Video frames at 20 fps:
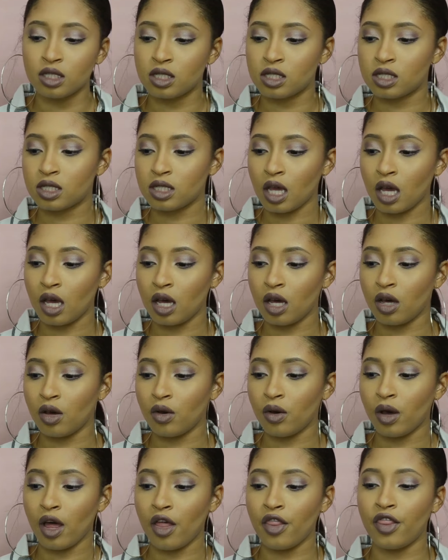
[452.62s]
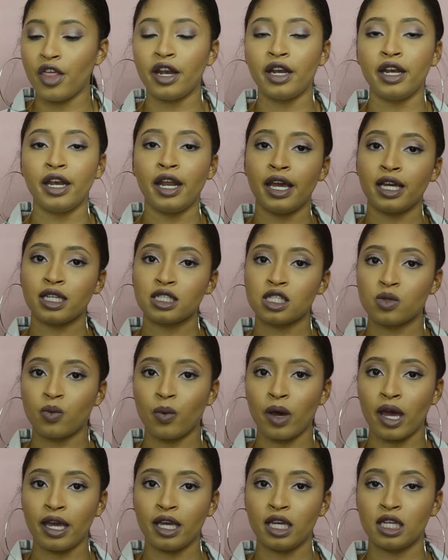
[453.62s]
so the next
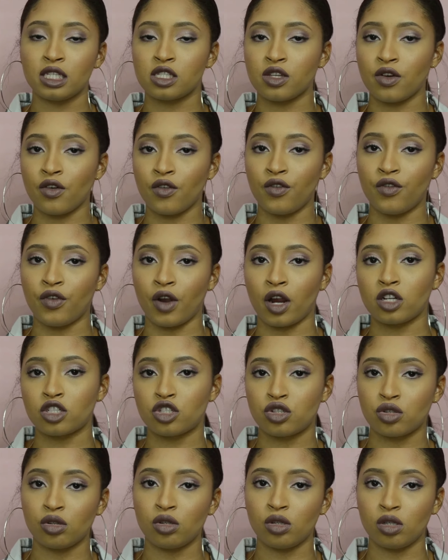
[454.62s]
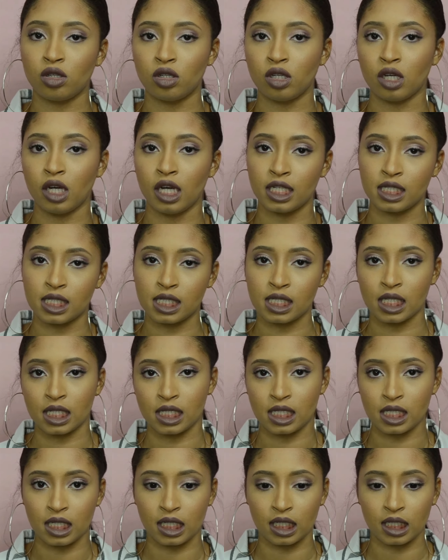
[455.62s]
way is virtual
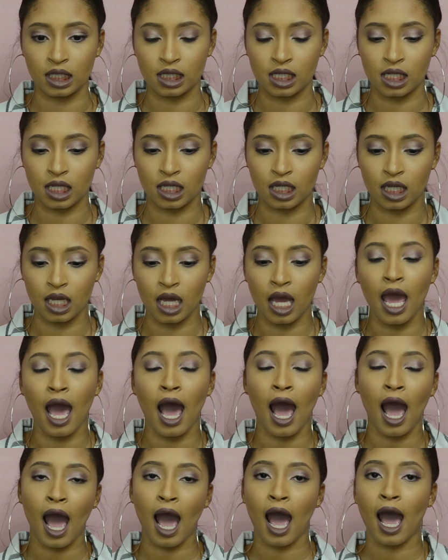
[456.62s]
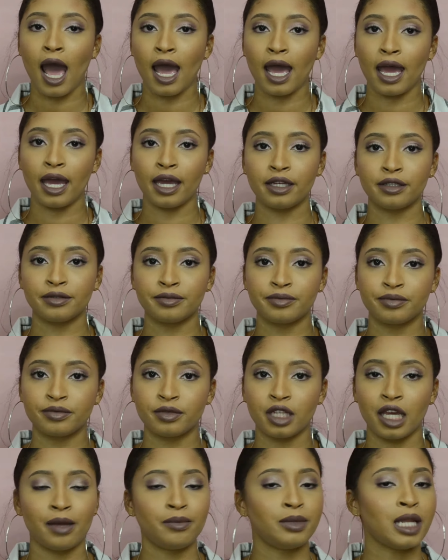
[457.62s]
assistant i
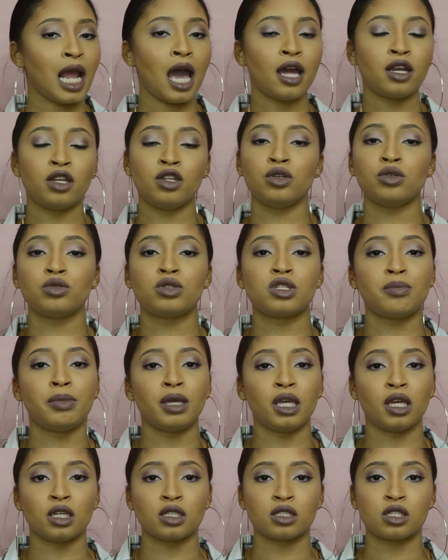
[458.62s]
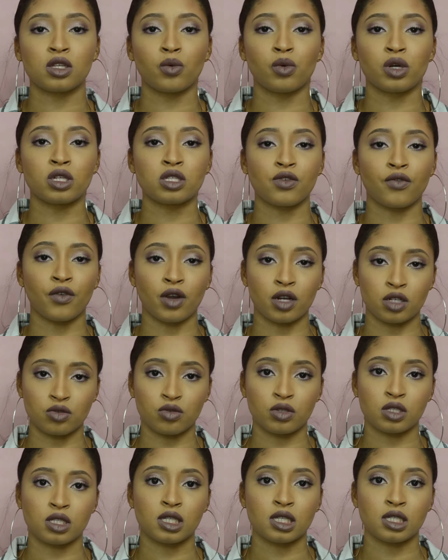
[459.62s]
am not new to being someone's
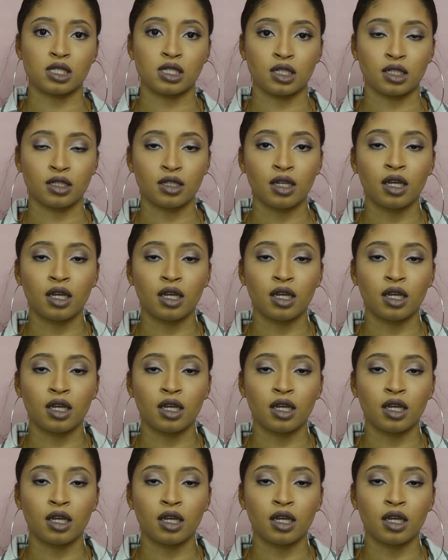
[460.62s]
virtual assistant.